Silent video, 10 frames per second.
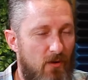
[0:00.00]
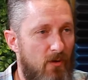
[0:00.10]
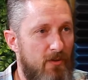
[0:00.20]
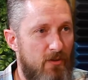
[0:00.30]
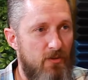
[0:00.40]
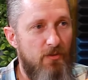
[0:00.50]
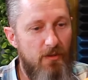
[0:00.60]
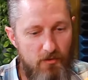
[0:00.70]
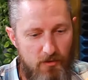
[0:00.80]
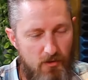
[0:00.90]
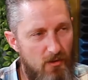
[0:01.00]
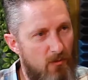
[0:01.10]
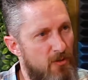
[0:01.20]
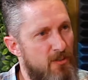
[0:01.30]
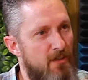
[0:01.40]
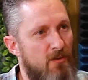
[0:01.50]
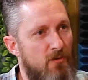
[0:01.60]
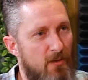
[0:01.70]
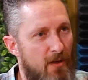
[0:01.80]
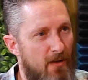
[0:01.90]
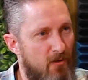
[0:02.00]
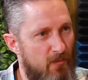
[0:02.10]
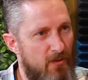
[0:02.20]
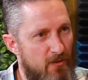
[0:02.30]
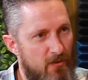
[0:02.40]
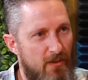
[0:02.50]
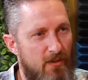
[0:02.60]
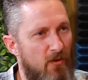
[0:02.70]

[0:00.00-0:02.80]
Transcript: Oh, I'm going to do this. Oh, I wish I'd known that. Oh, I'm going to do.